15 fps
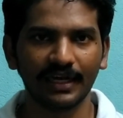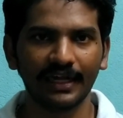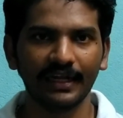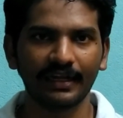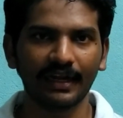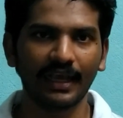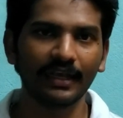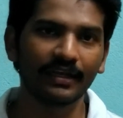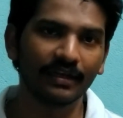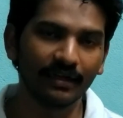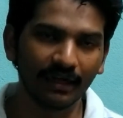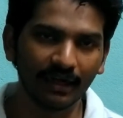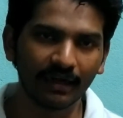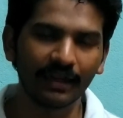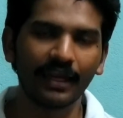drain
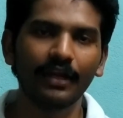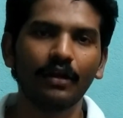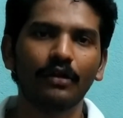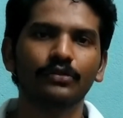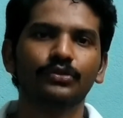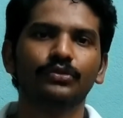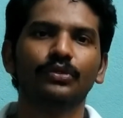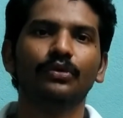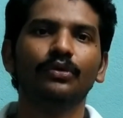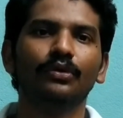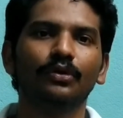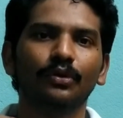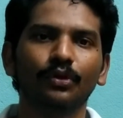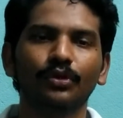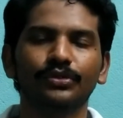tank drain also